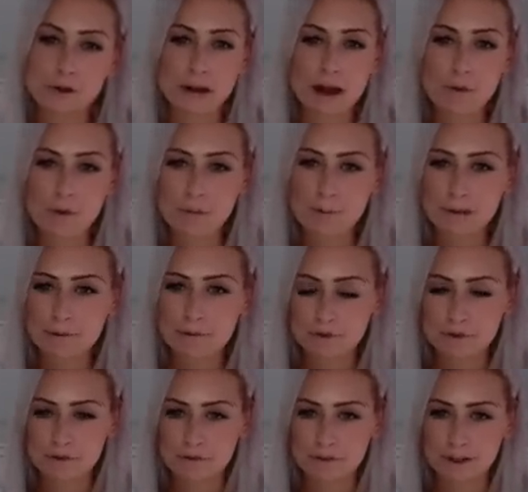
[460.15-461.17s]
I want people
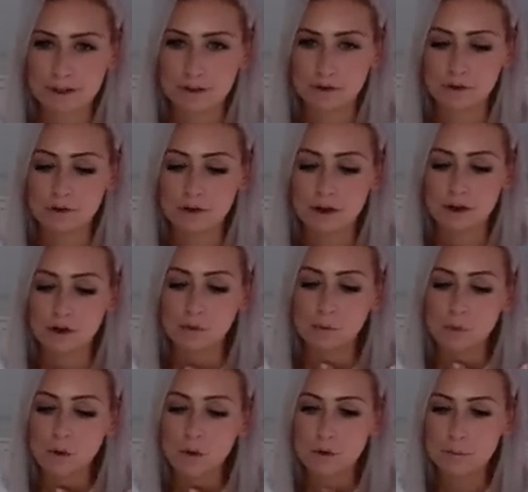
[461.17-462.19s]
to feel
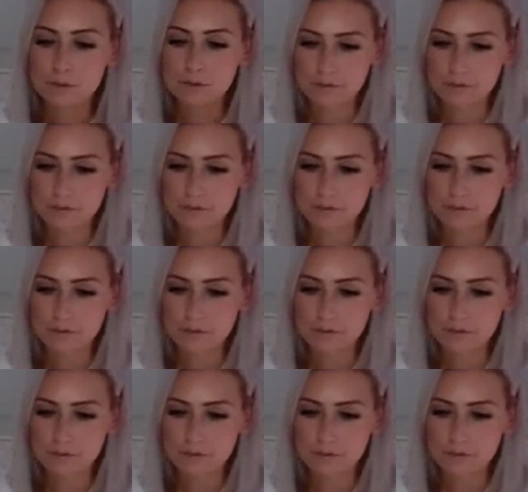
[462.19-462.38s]
warmth